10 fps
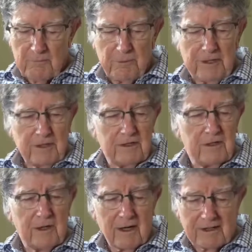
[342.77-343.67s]
Pete
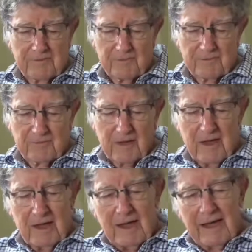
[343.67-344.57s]
Dion,
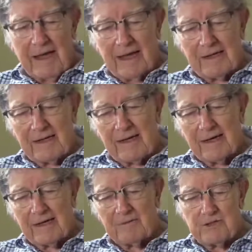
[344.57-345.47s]
and
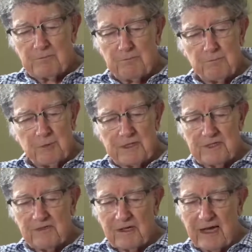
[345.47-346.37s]

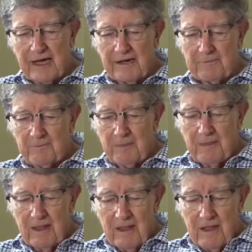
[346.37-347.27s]
prince of a guy.
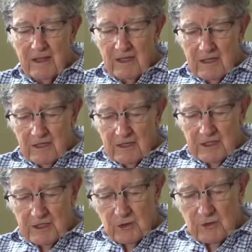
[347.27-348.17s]

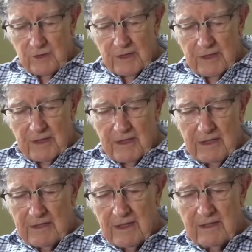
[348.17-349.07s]
So
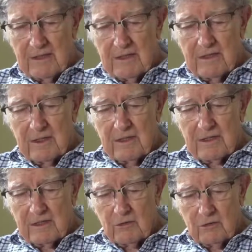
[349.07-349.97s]
he then
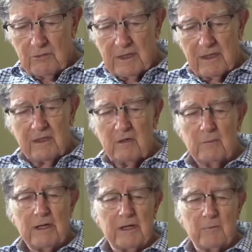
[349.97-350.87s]
told me a little
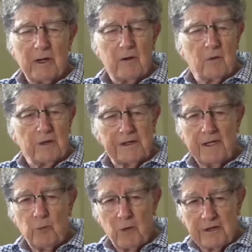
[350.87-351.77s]
bit about what
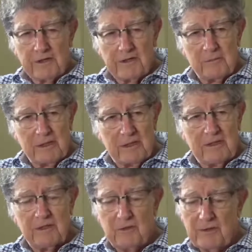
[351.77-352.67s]
he wanted me to
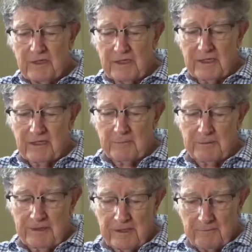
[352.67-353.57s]
do in the
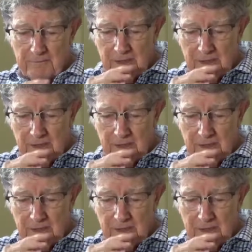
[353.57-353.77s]
company,